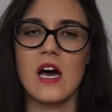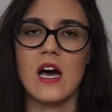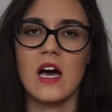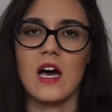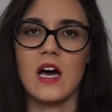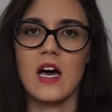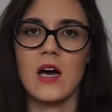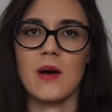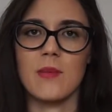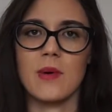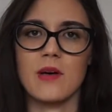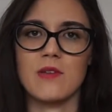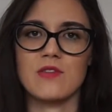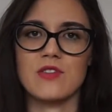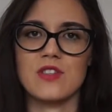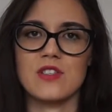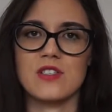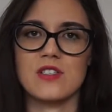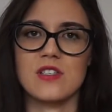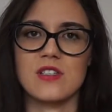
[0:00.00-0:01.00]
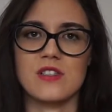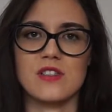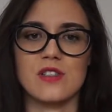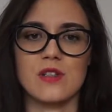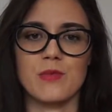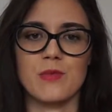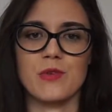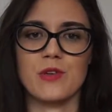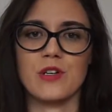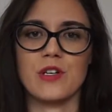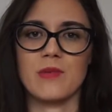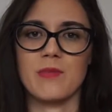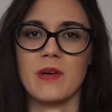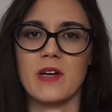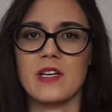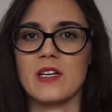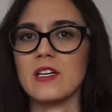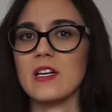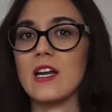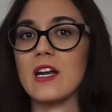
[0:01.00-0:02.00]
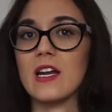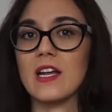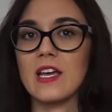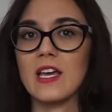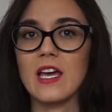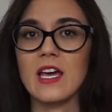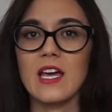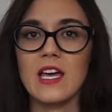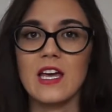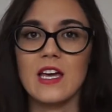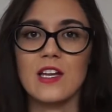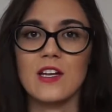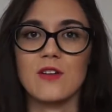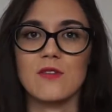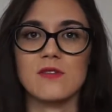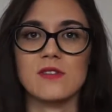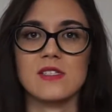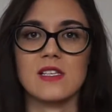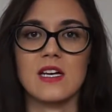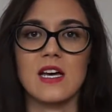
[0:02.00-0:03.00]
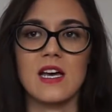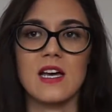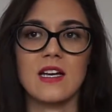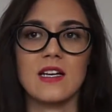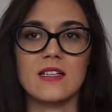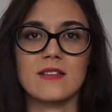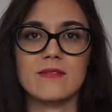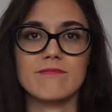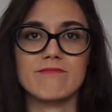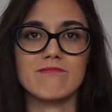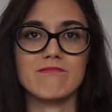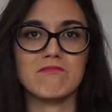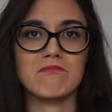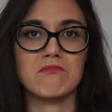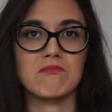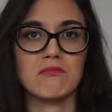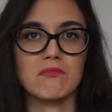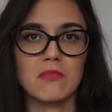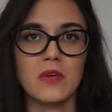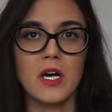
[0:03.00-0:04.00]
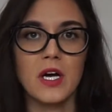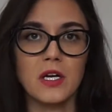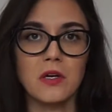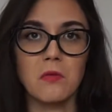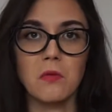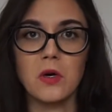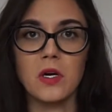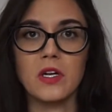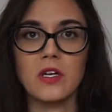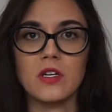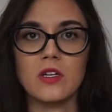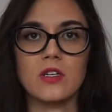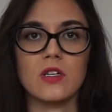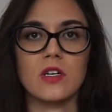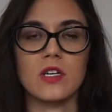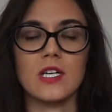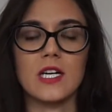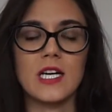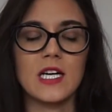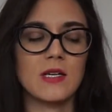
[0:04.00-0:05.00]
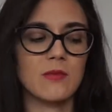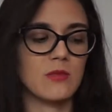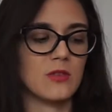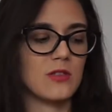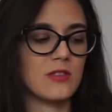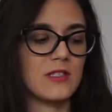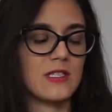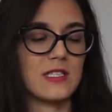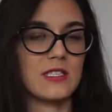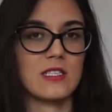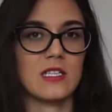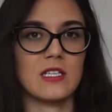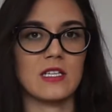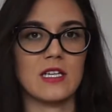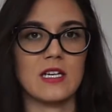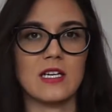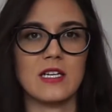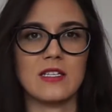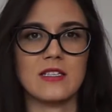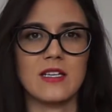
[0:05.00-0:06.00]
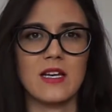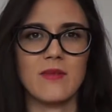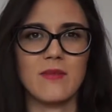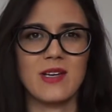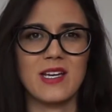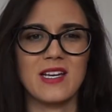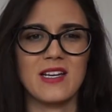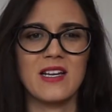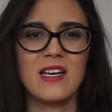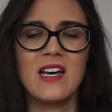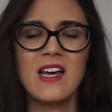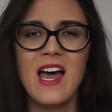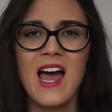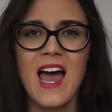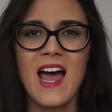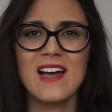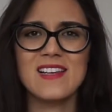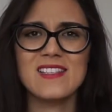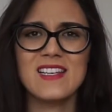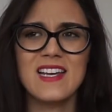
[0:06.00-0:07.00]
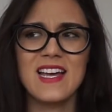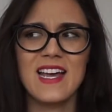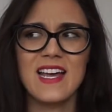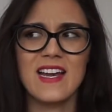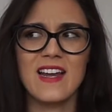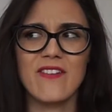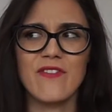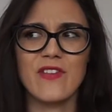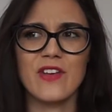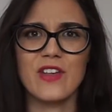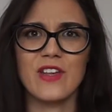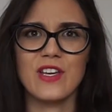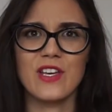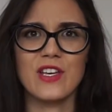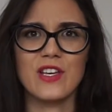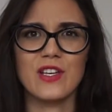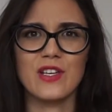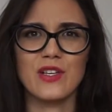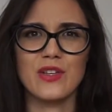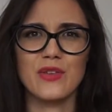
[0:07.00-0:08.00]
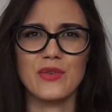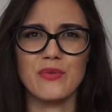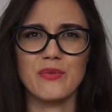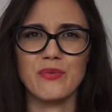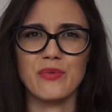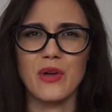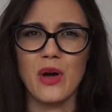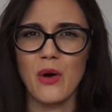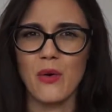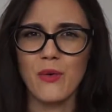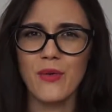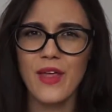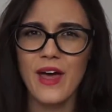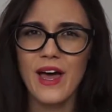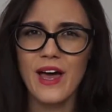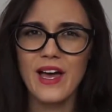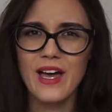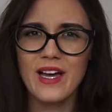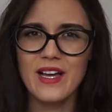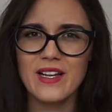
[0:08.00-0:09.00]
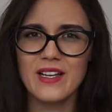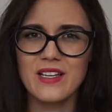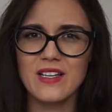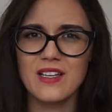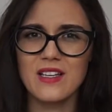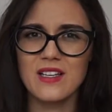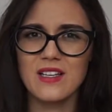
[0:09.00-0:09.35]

I was just a super opinionated kid who was like, I don't want to hurt animals, that's not nice. I mean, as a kid, I feel like you know that.